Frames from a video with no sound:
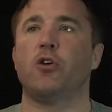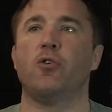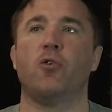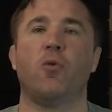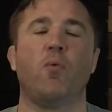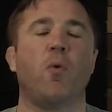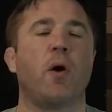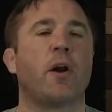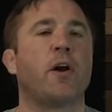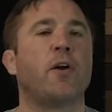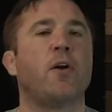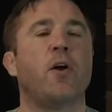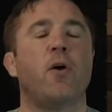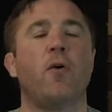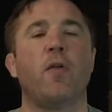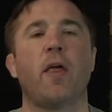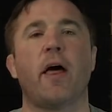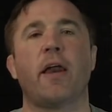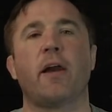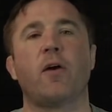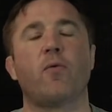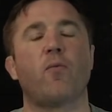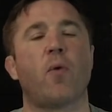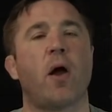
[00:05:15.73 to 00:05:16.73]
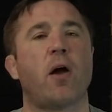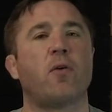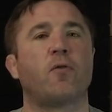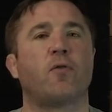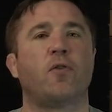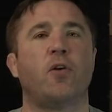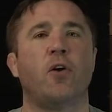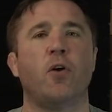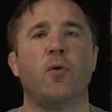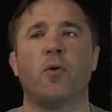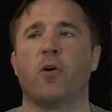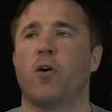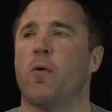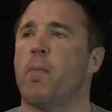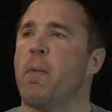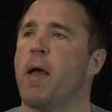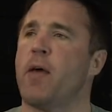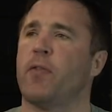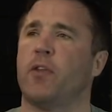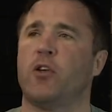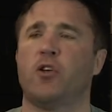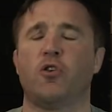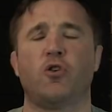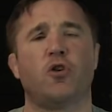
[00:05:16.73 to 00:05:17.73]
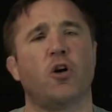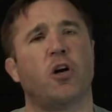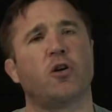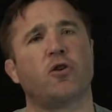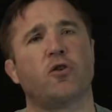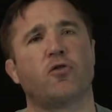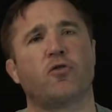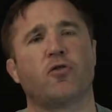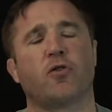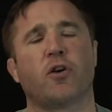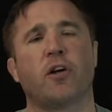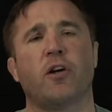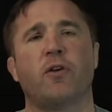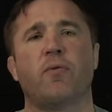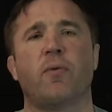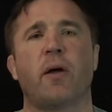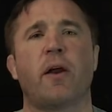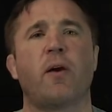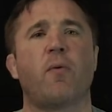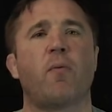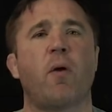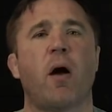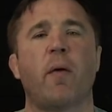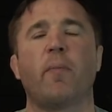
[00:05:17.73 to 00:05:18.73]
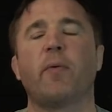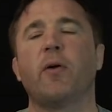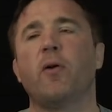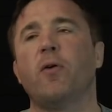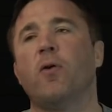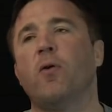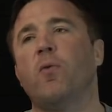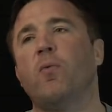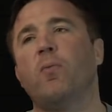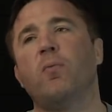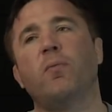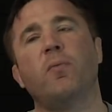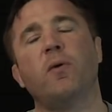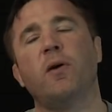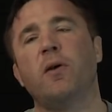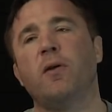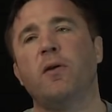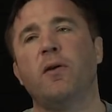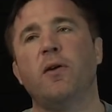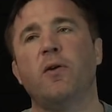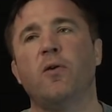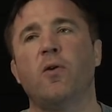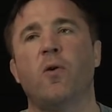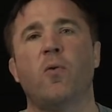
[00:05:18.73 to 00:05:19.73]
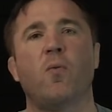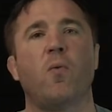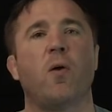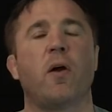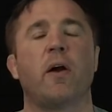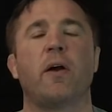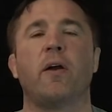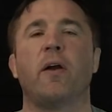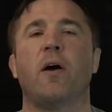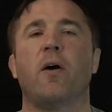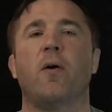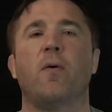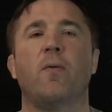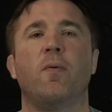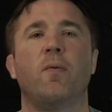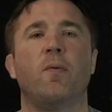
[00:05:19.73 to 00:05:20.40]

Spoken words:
you don't want to know that in round two and go, man, these judges are getting ready to rob me. You don't want to know.